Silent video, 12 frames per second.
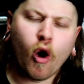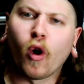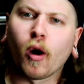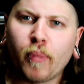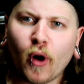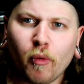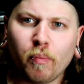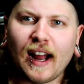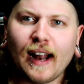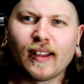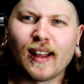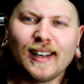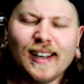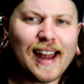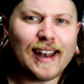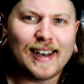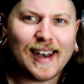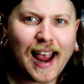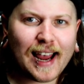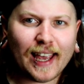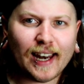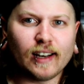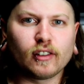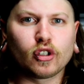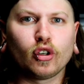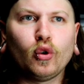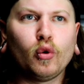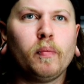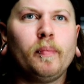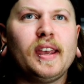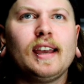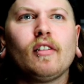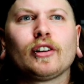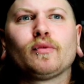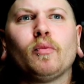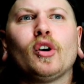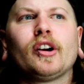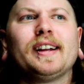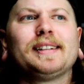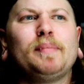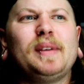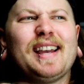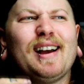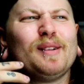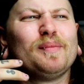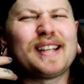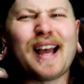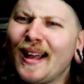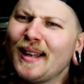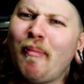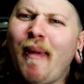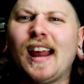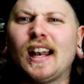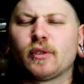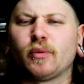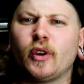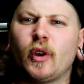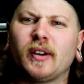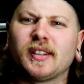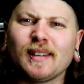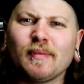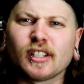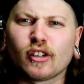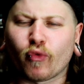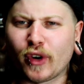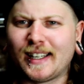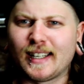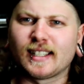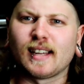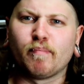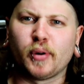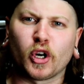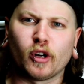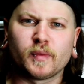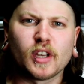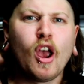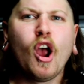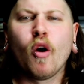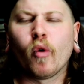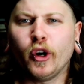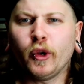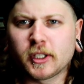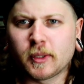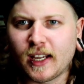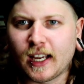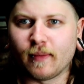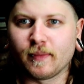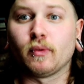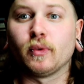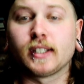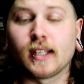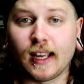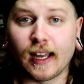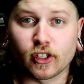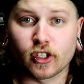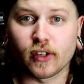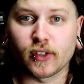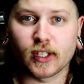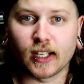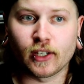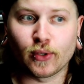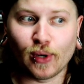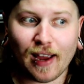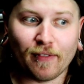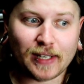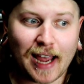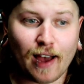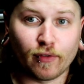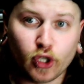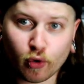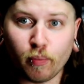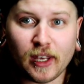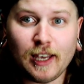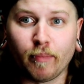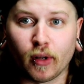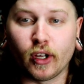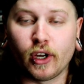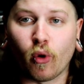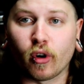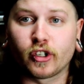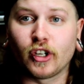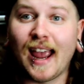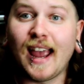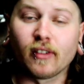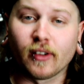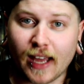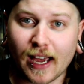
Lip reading: or a ball python, yet not getting too big, which where it becomes unmanageable. You know, some as the retics and berms, where it almost becomes once they get a certain size where you have to have two people in order to handle